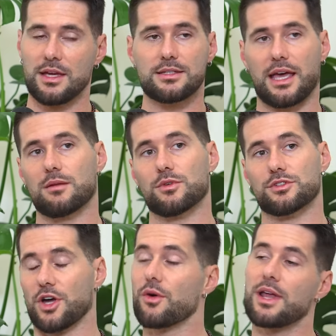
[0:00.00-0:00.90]
because
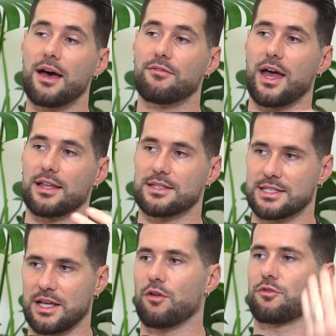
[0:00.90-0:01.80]
animals don't have that
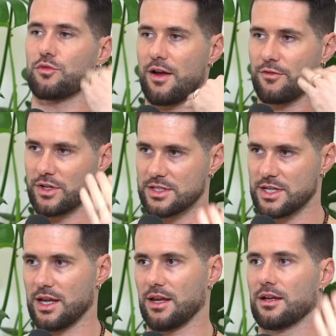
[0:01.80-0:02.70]
self
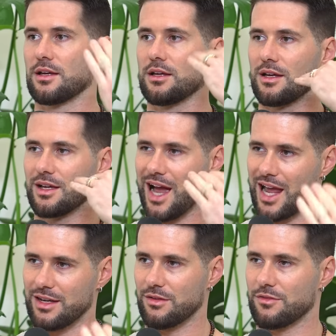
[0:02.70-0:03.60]
referencing
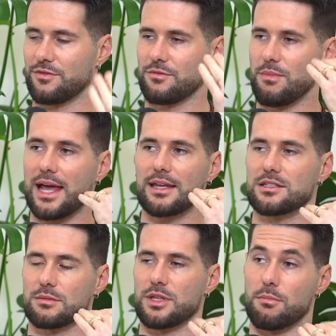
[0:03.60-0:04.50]
kind of
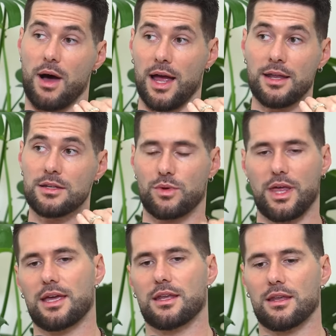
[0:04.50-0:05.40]
mechanism in the mind where
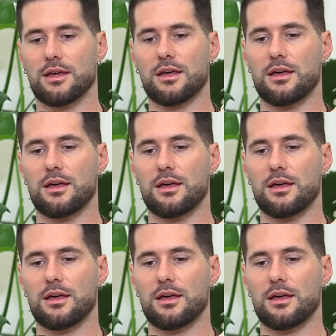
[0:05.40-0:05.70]
they can